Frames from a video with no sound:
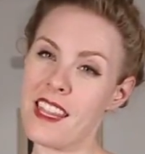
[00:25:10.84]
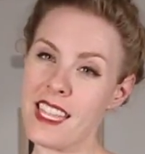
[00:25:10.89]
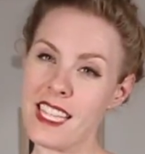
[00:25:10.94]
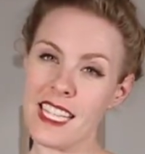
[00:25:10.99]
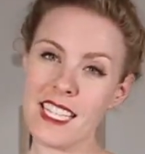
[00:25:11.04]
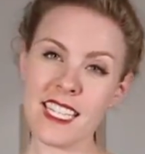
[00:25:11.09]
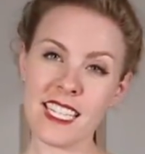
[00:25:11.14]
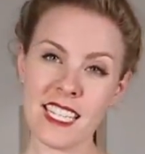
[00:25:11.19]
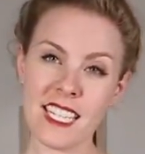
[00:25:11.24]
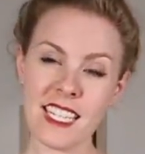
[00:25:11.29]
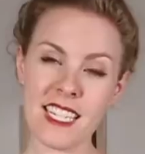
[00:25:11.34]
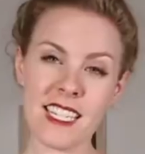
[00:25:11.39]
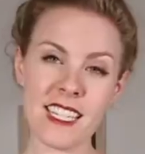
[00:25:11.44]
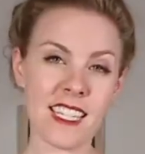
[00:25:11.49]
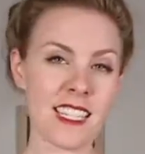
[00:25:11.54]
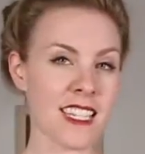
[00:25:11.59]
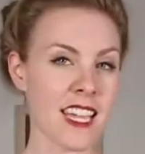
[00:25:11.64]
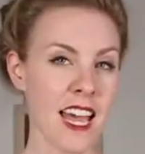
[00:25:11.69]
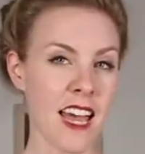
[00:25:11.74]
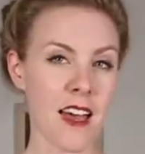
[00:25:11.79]
this is
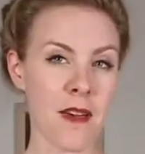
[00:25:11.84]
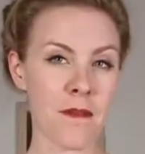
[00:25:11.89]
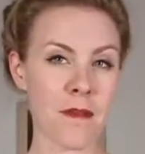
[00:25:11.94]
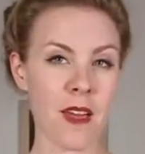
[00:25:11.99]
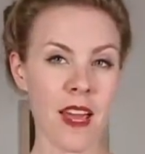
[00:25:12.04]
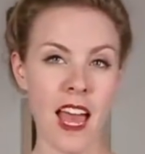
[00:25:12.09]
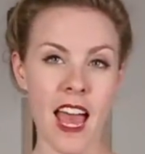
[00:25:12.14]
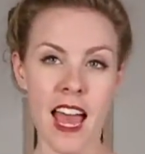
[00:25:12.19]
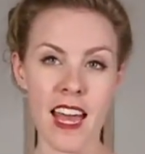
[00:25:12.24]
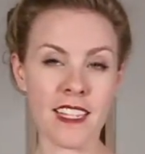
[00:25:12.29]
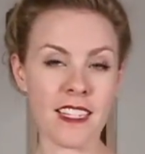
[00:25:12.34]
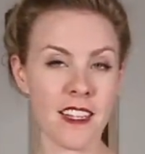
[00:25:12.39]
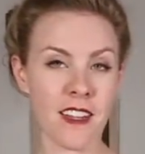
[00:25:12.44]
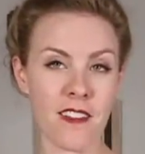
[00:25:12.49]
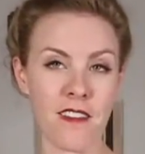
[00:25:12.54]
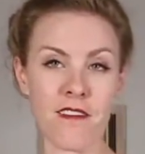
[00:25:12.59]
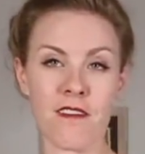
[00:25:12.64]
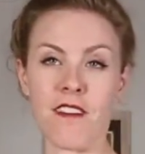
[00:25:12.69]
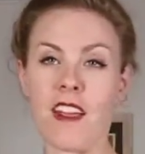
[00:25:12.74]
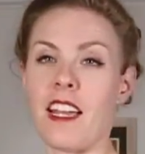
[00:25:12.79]
the top as
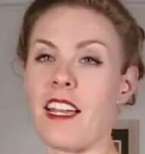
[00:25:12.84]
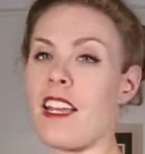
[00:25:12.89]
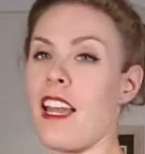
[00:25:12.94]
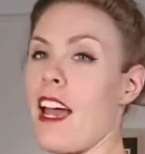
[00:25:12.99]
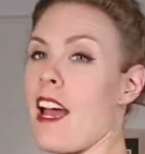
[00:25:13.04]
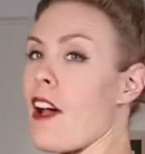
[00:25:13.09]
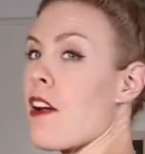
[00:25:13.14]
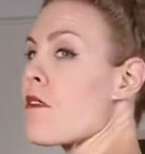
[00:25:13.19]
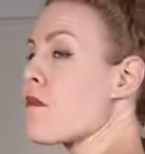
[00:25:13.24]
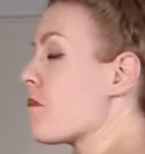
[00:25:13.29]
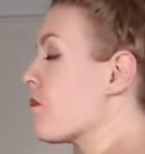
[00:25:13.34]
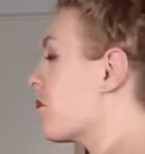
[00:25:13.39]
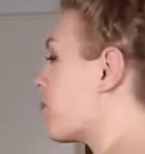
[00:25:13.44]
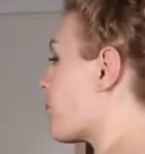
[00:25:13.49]
of right now.